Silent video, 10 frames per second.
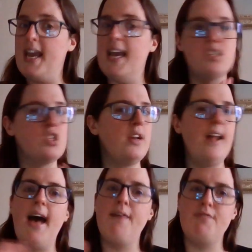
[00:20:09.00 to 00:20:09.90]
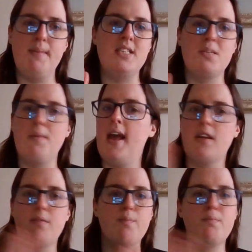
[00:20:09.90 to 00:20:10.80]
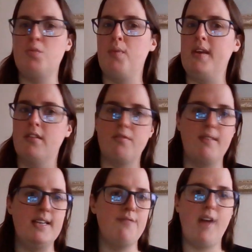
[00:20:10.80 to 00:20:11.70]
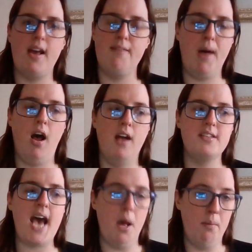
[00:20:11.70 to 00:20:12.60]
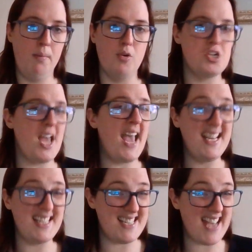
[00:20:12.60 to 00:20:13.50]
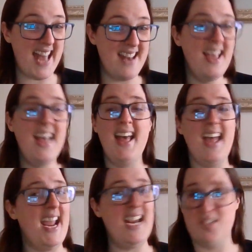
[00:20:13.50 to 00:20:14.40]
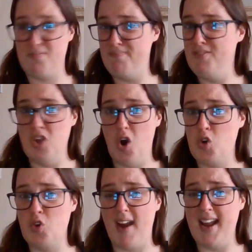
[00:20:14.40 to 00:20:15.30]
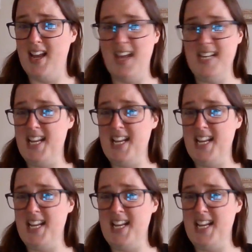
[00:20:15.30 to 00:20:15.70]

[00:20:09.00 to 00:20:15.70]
it's going to have to be something like between 3 to 5 parts at a push. 8 to 10 is not great.